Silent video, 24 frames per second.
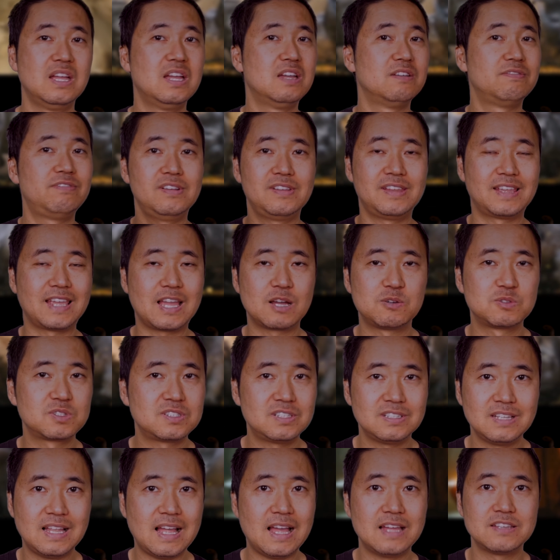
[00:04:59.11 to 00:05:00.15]
filling our
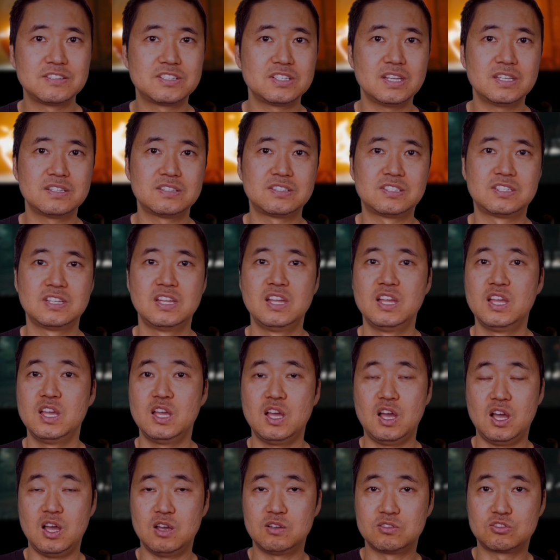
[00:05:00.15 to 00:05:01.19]
closets,
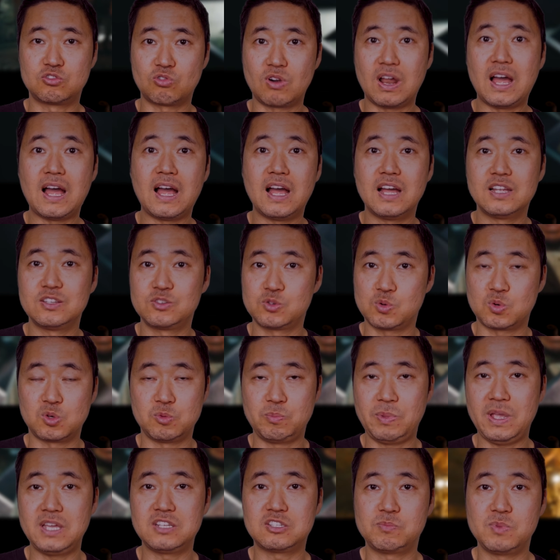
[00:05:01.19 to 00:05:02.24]
garage or
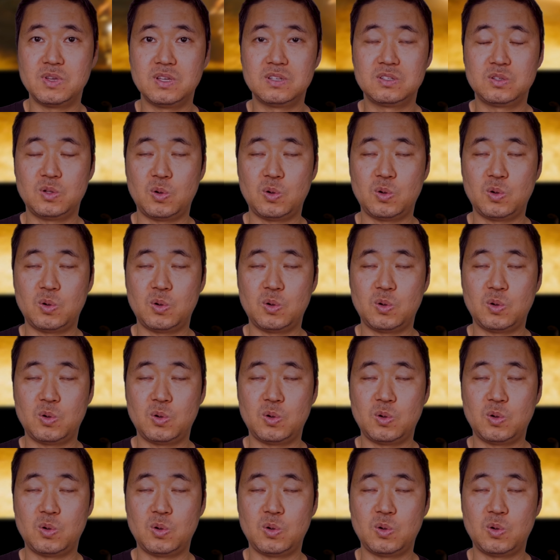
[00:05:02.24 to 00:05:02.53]
basement.